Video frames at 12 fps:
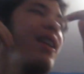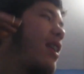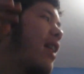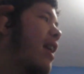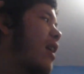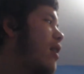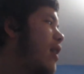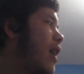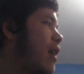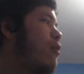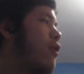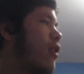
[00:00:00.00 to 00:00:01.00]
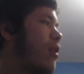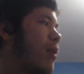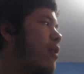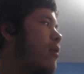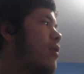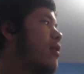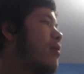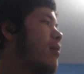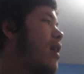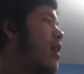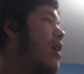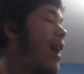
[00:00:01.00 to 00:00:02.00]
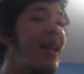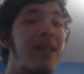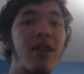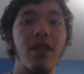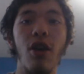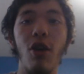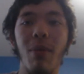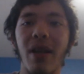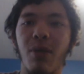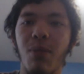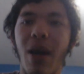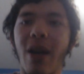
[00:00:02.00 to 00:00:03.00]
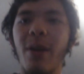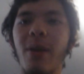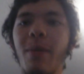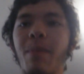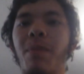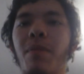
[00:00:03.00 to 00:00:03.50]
need to like clean more in my room. It's so much better.